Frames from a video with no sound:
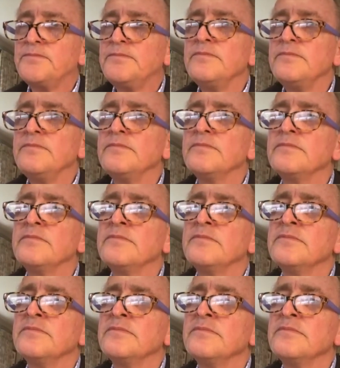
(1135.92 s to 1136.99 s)

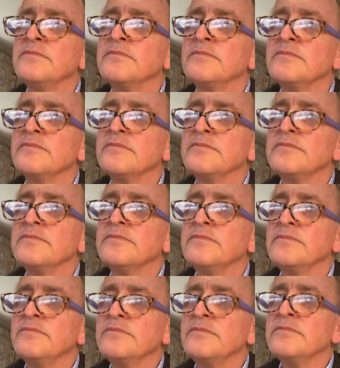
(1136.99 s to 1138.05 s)

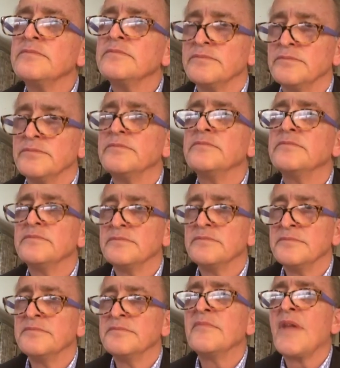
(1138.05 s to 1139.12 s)

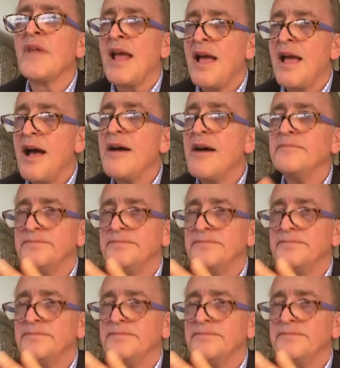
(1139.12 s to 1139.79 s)
This person isn't speaking.